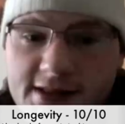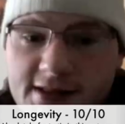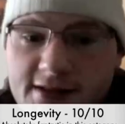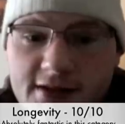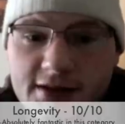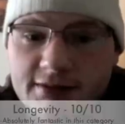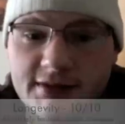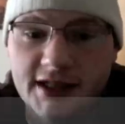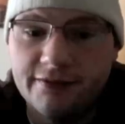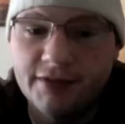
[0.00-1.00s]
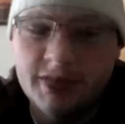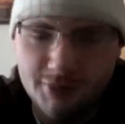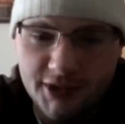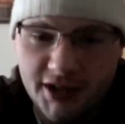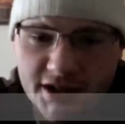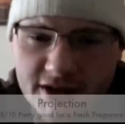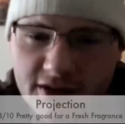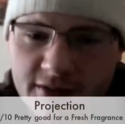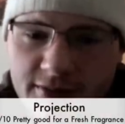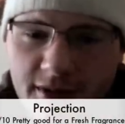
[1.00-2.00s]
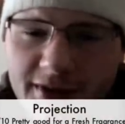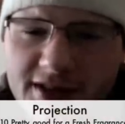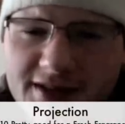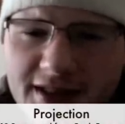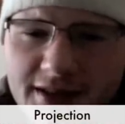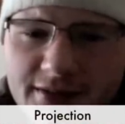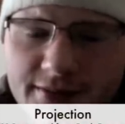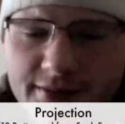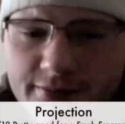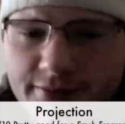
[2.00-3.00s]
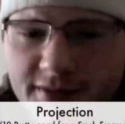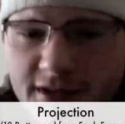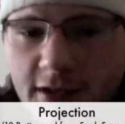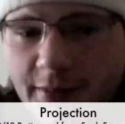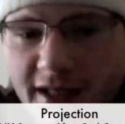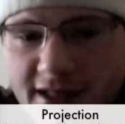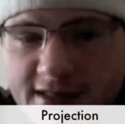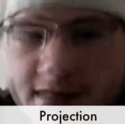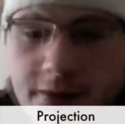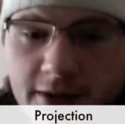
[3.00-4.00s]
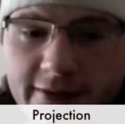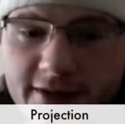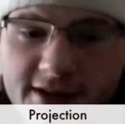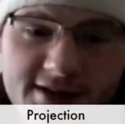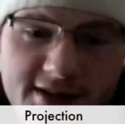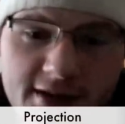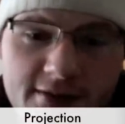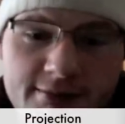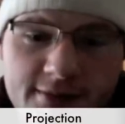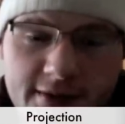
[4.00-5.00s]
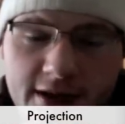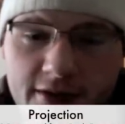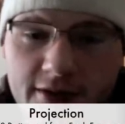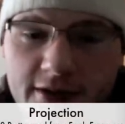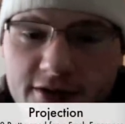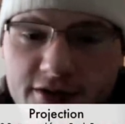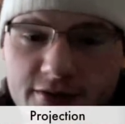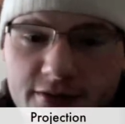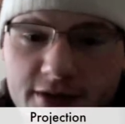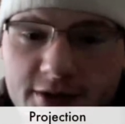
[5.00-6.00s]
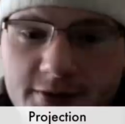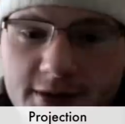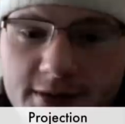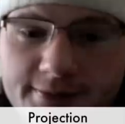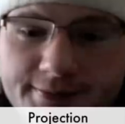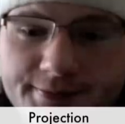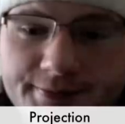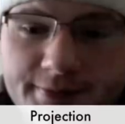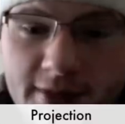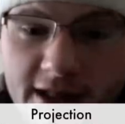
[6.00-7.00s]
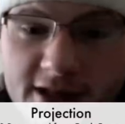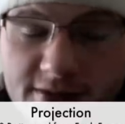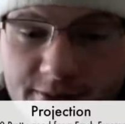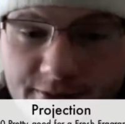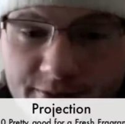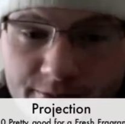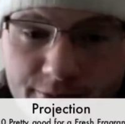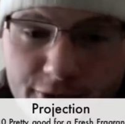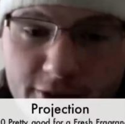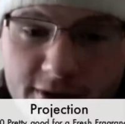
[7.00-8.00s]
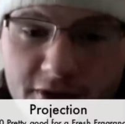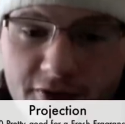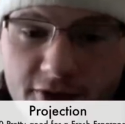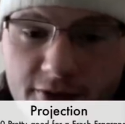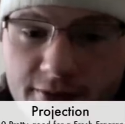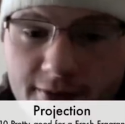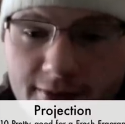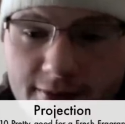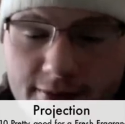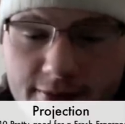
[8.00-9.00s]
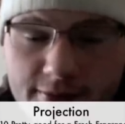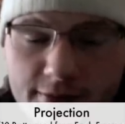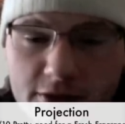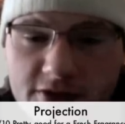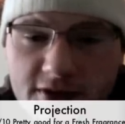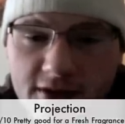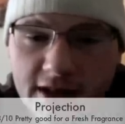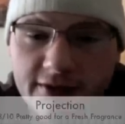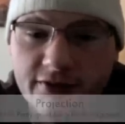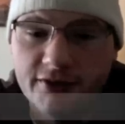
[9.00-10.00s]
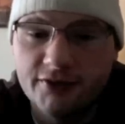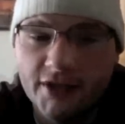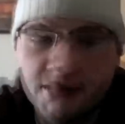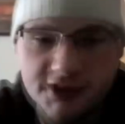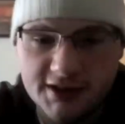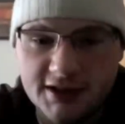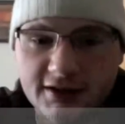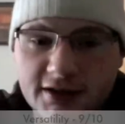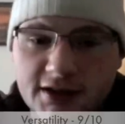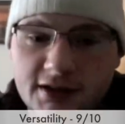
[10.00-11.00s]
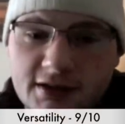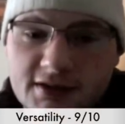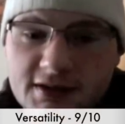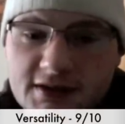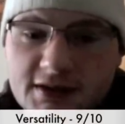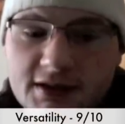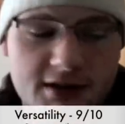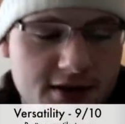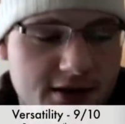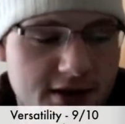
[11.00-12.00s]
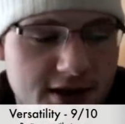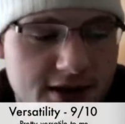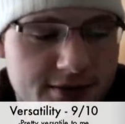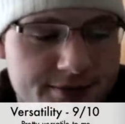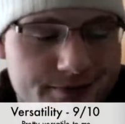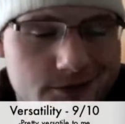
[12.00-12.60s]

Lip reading: this long. Not even close. Projection, I mean, it's not amazing. We'll have a nice scent cloud around you, which will last pretty much for most of the life of the fragrance. Versatility, this is, I'm